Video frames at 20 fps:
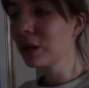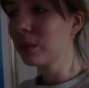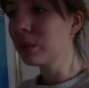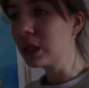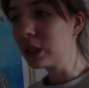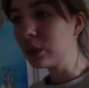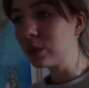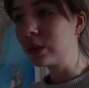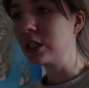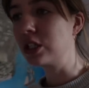
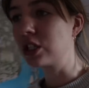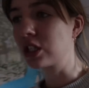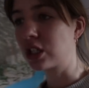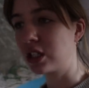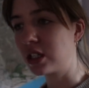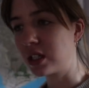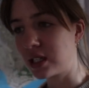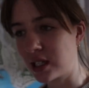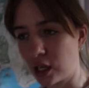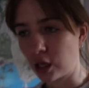Me and Weege are
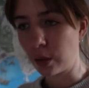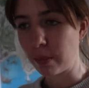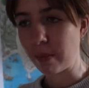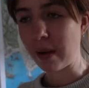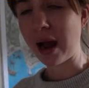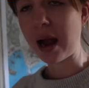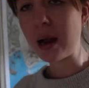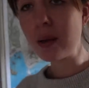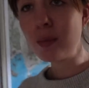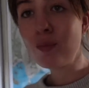going to say
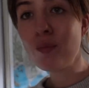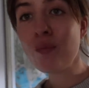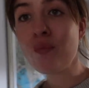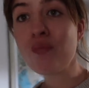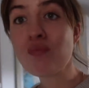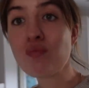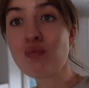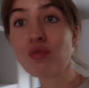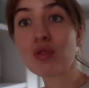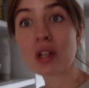goodbye.
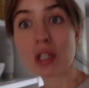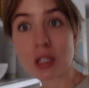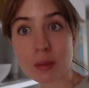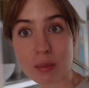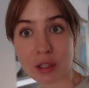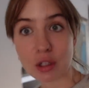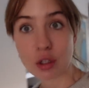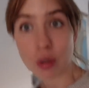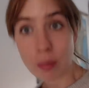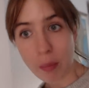It's
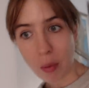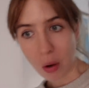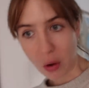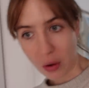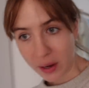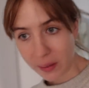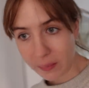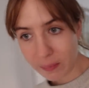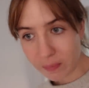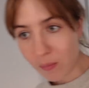been good
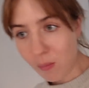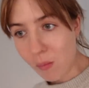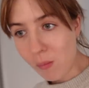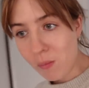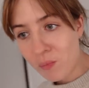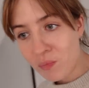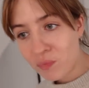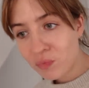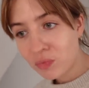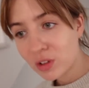boy.
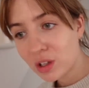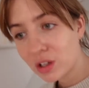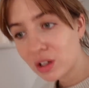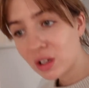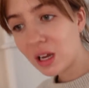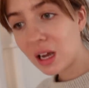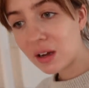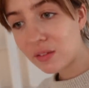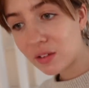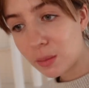And
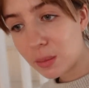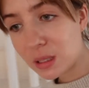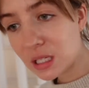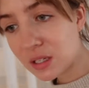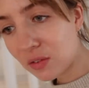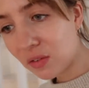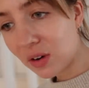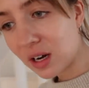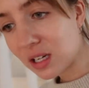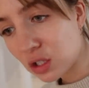you're having a bit
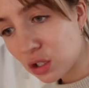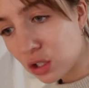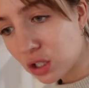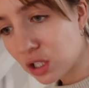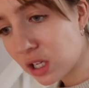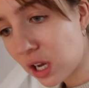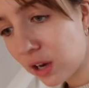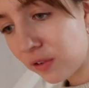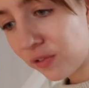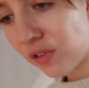of rest on the
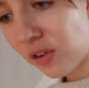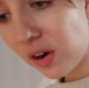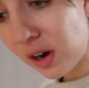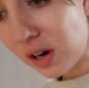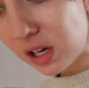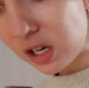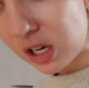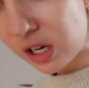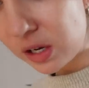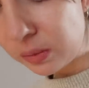sofa,
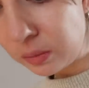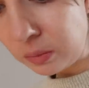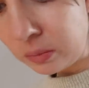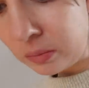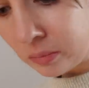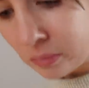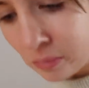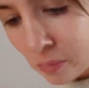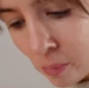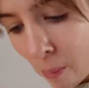aren't you?
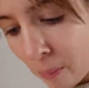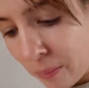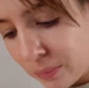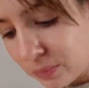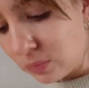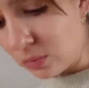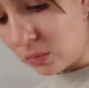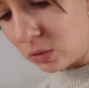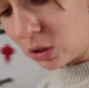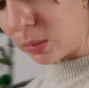Aren't